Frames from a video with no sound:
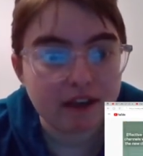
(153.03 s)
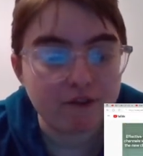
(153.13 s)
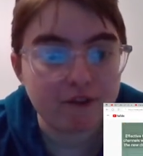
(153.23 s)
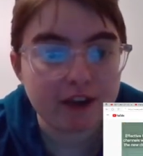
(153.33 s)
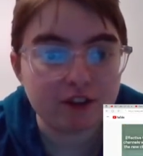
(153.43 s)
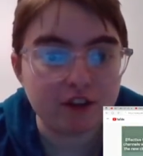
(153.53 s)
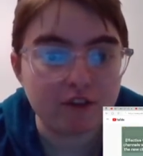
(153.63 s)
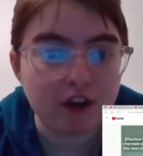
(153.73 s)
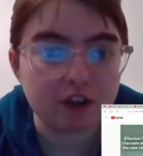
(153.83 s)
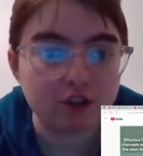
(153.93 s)

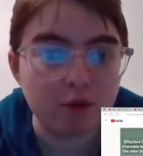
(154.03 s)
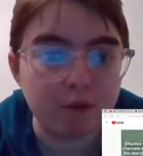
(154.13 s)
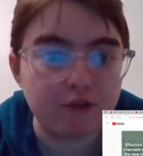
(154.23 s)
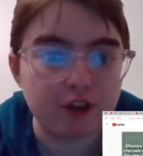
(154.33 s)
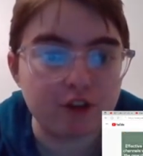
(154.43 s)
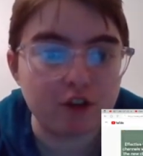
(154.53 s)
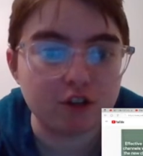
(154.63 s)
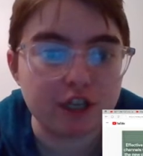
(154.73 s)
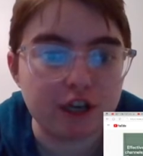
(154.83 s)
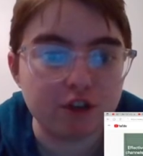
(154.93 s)
Effective October 5th,
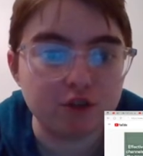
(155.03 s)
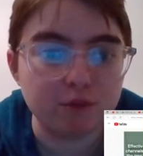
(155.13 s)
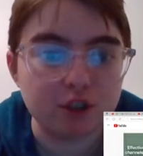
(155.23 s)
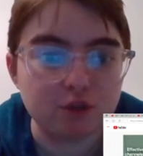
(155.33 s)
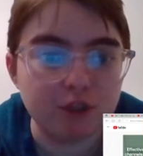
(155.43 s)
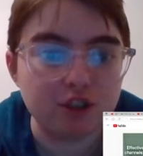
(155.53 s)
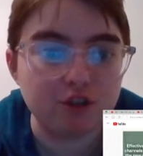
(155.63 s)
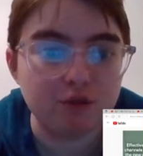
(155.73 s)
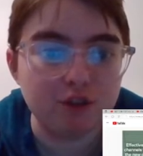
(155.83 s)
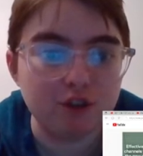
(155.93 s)
all channels will be
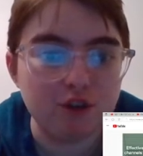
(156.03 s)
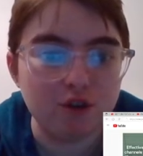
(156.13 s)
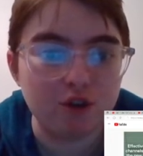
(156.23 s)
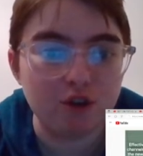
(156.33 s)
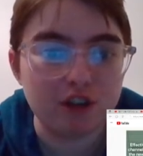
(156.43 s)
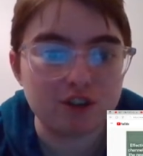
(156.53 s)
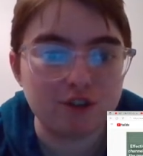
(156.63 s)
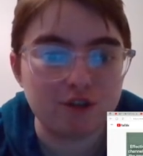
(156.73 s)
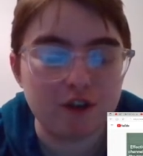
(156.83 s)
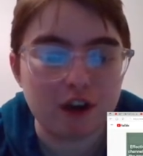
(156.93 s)
switched to a new
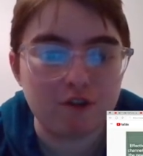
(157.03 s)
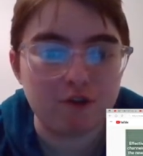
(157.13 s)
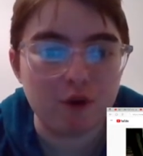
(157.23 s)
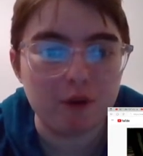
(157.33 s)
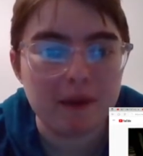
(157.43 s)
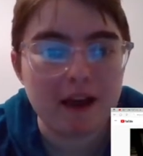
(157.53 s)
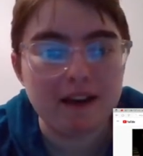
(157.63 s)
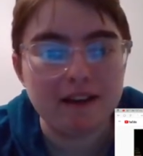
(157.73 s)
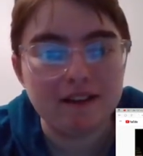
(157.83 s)
clusterfuck format.